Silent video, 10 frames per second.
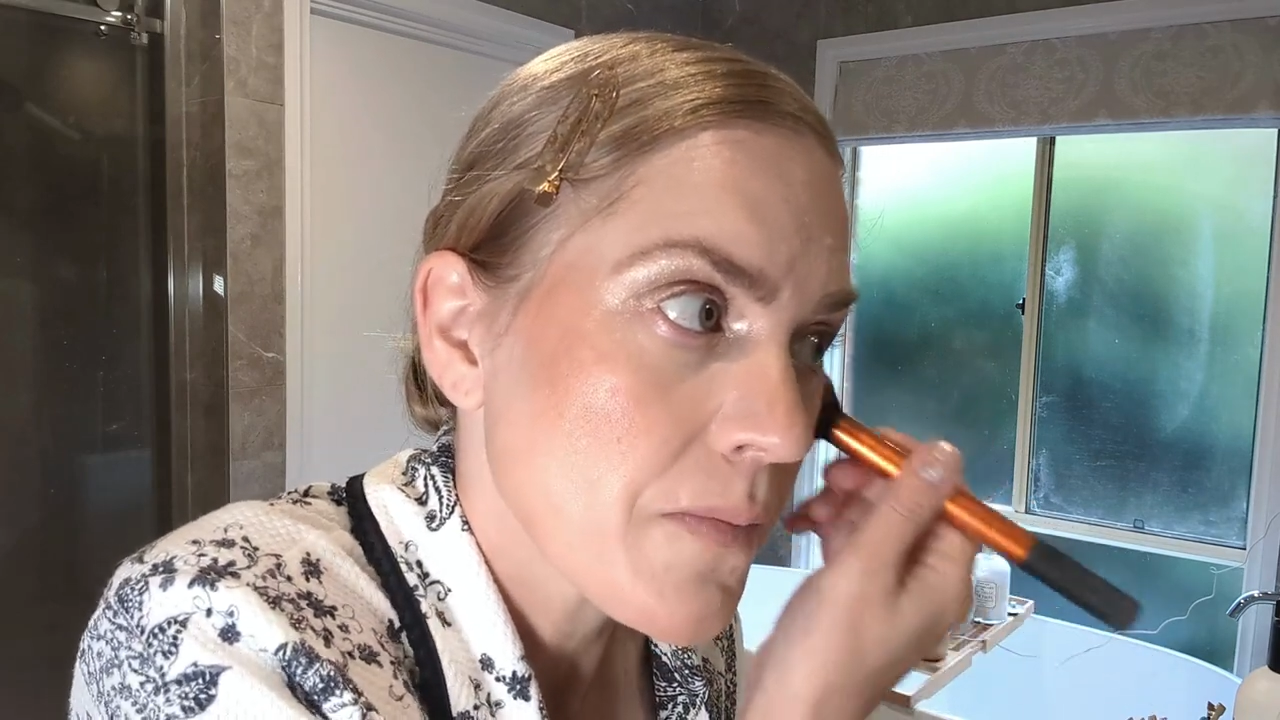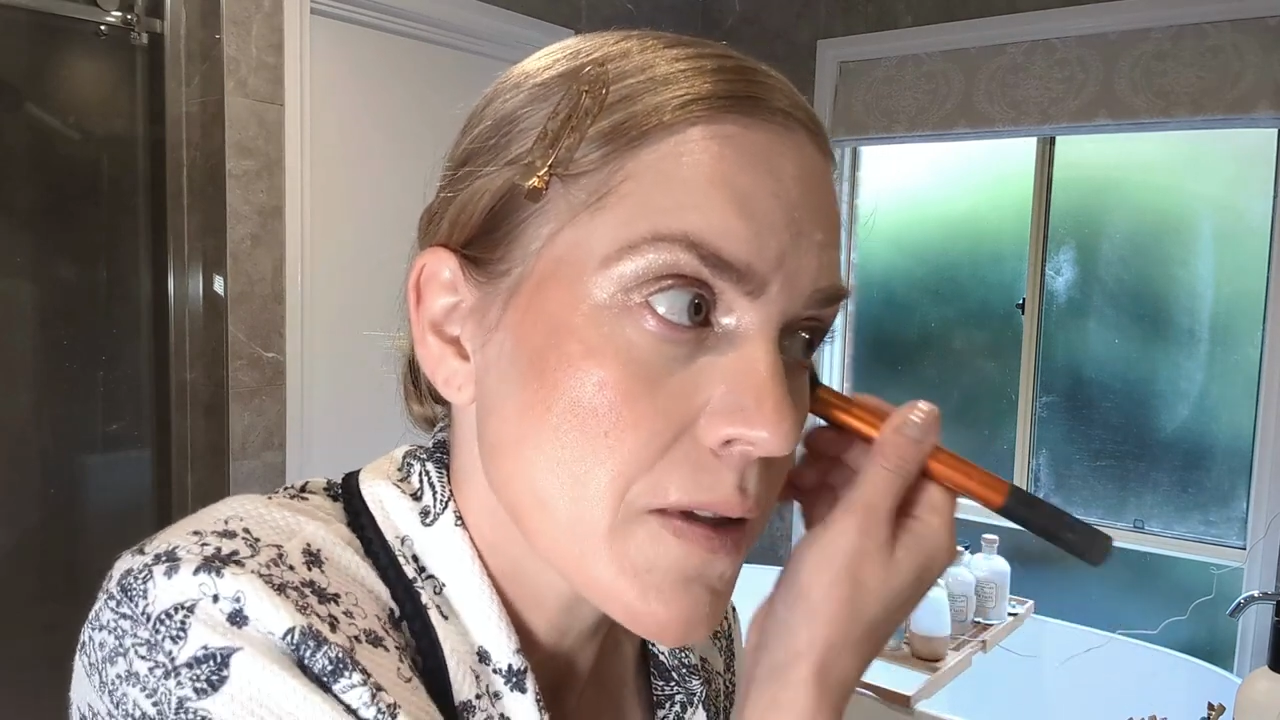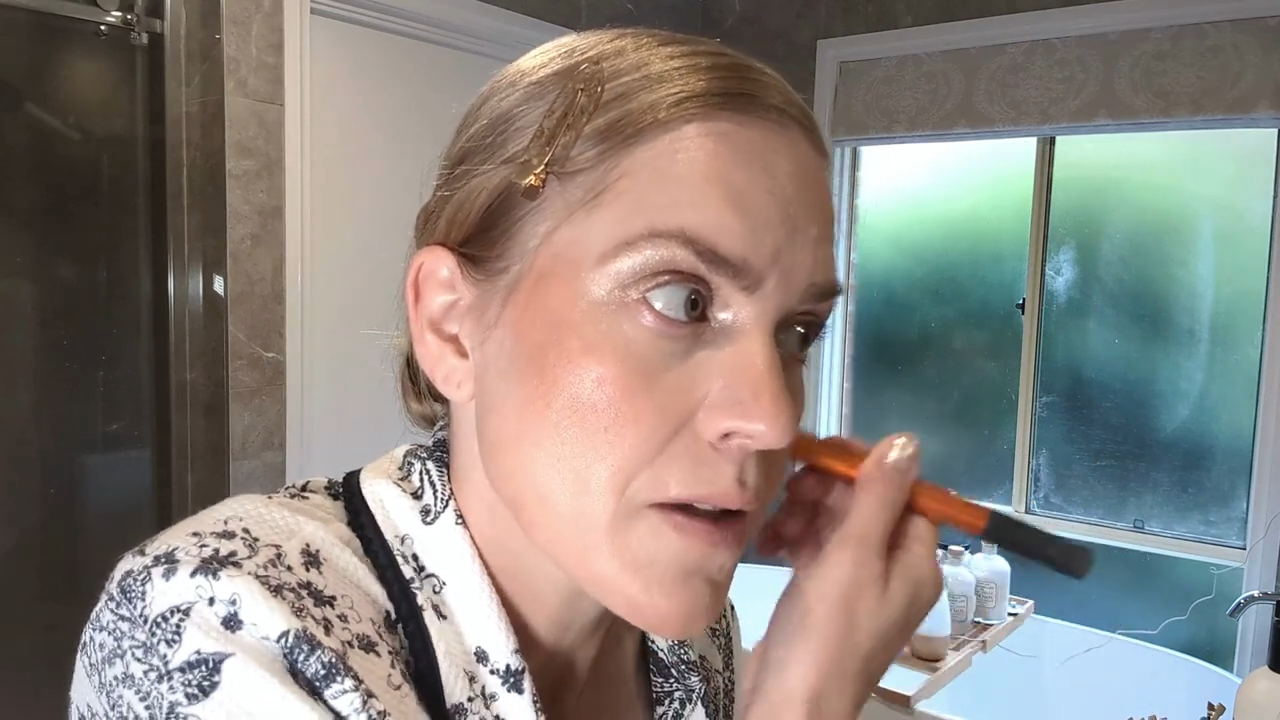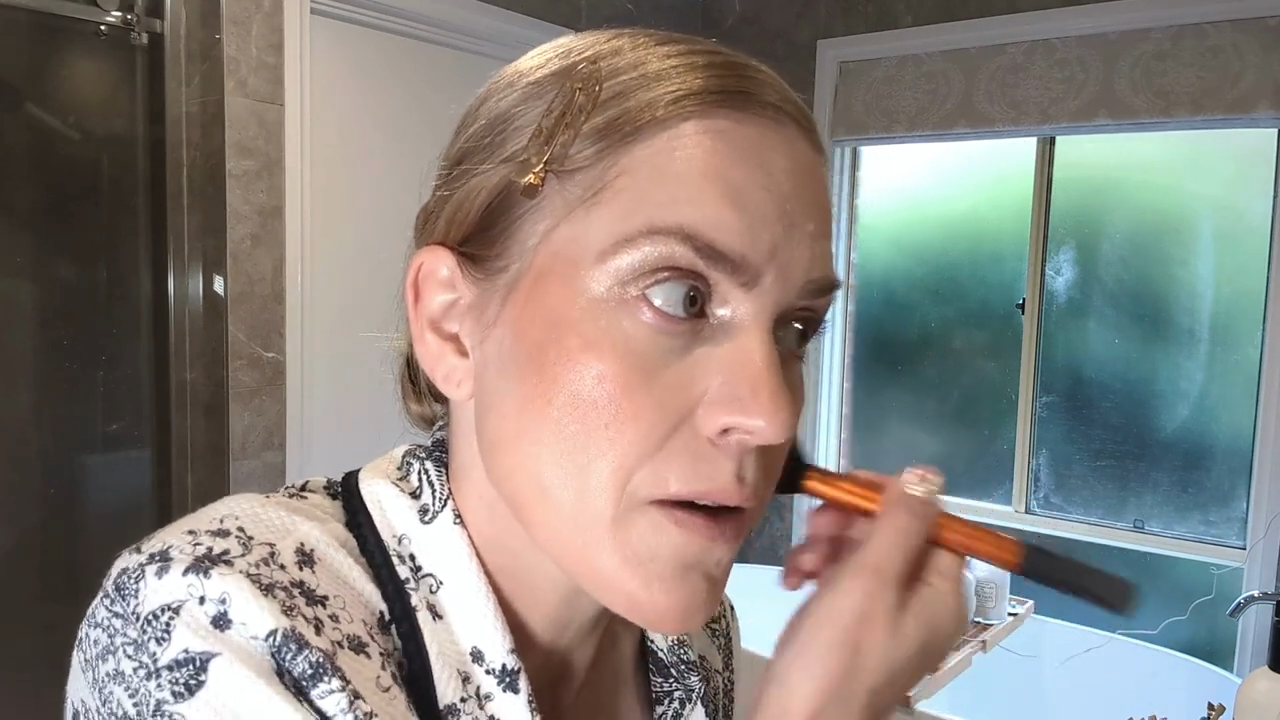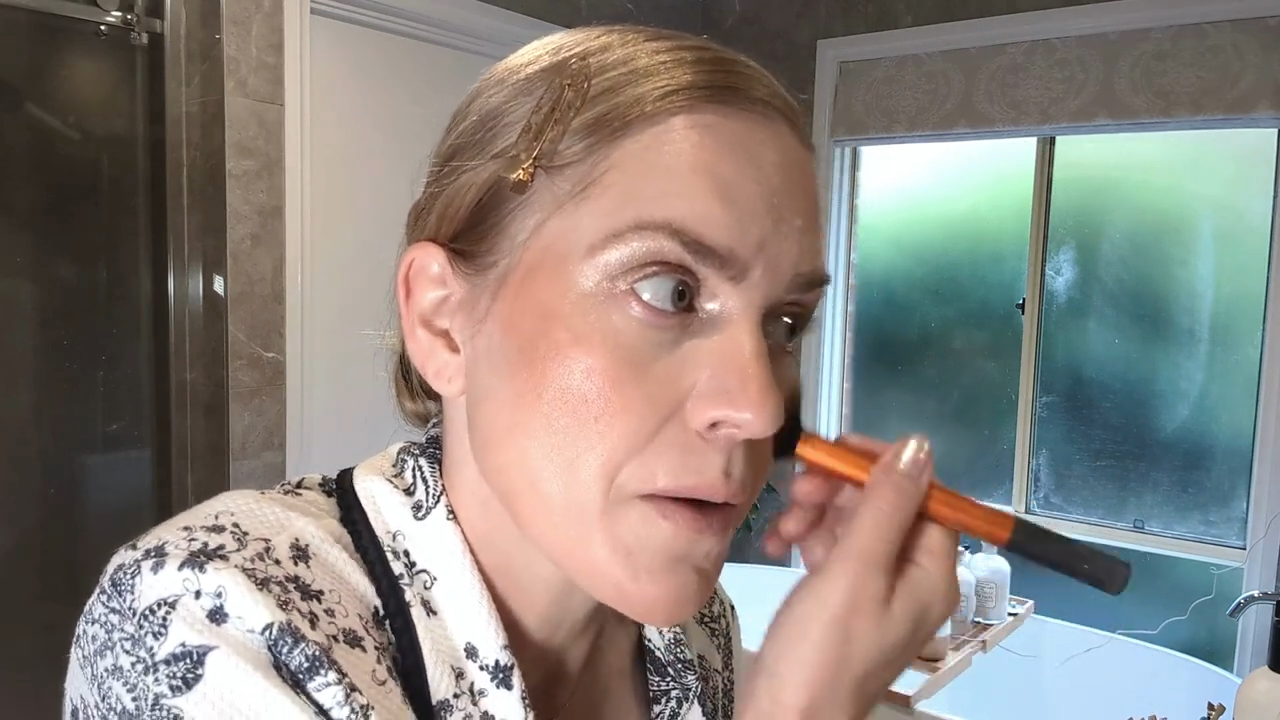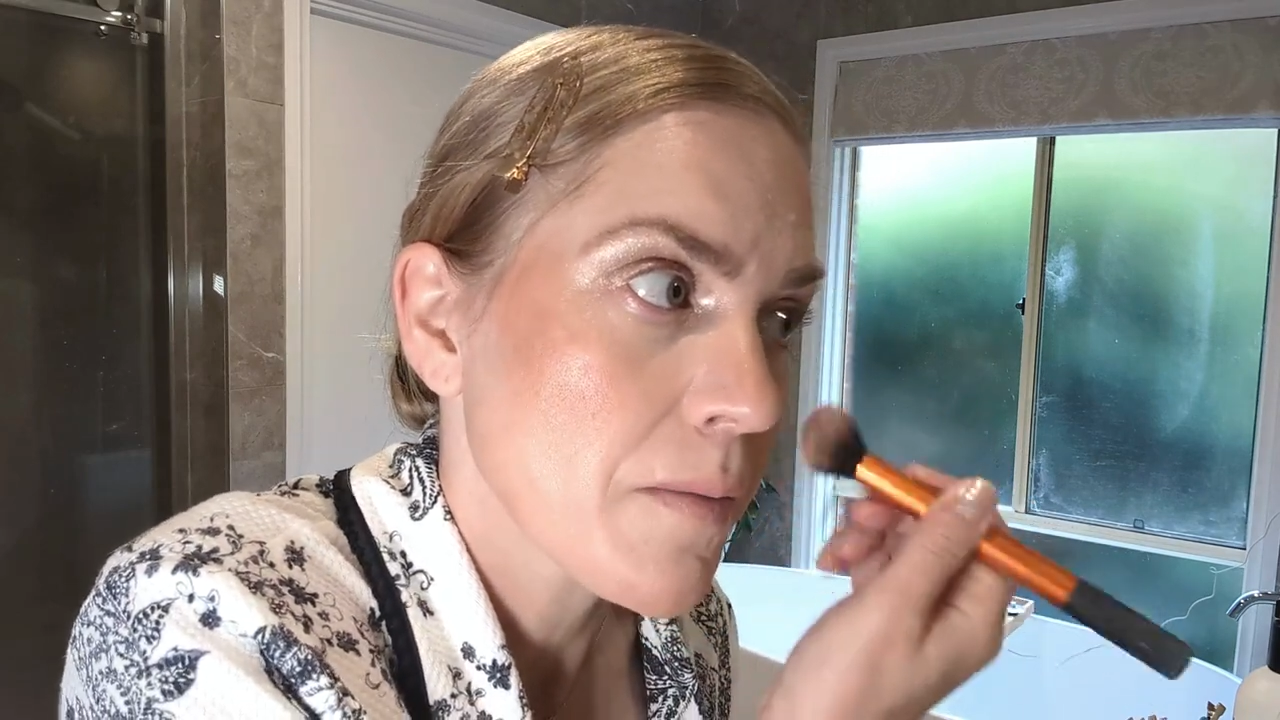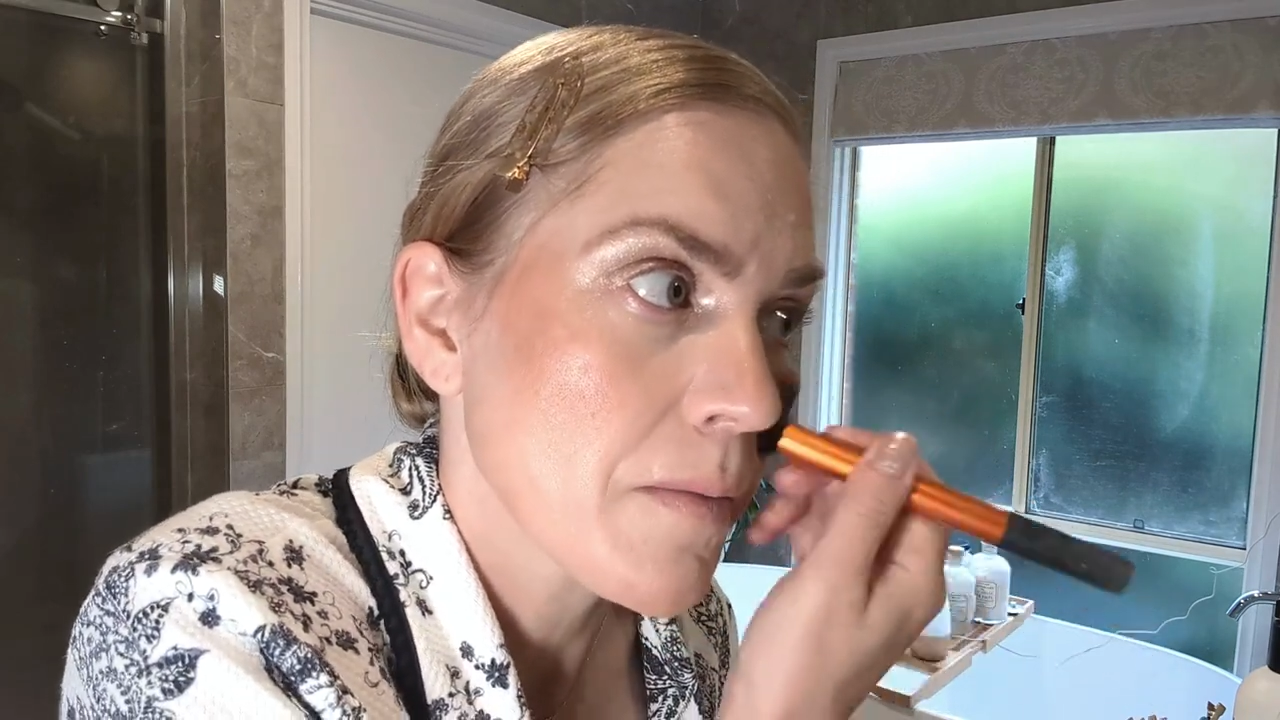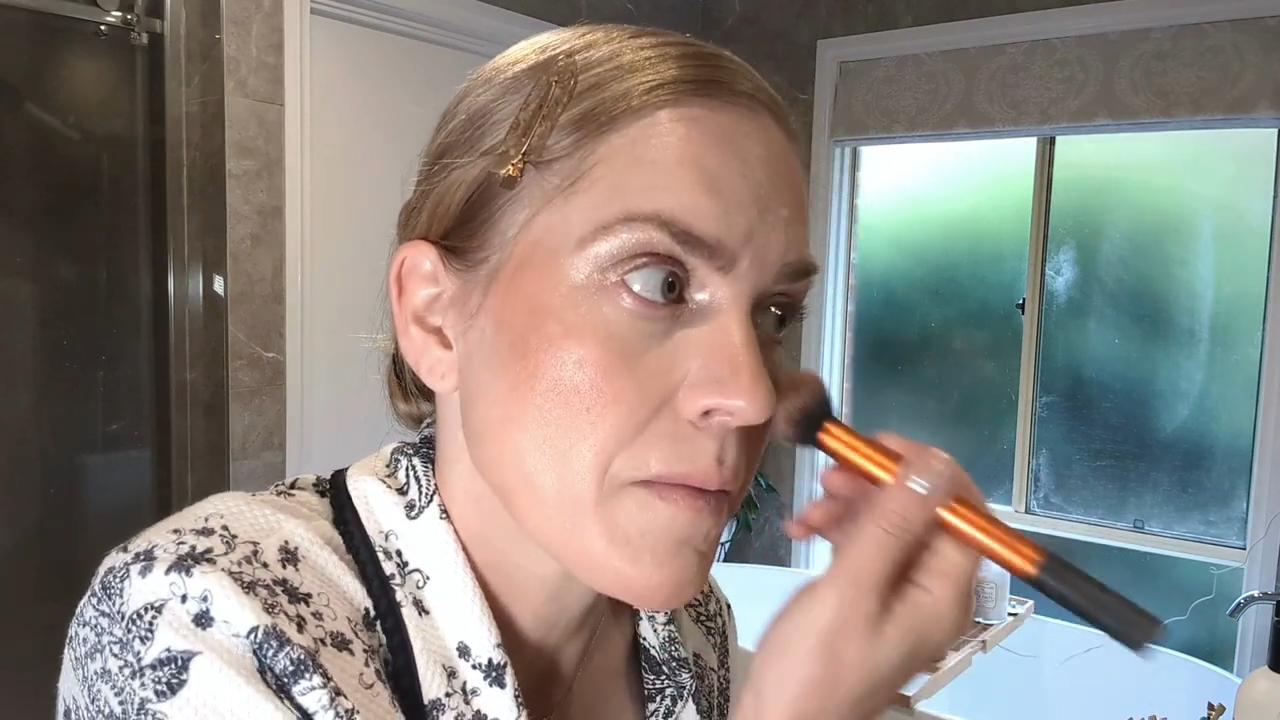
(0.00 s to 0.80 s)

So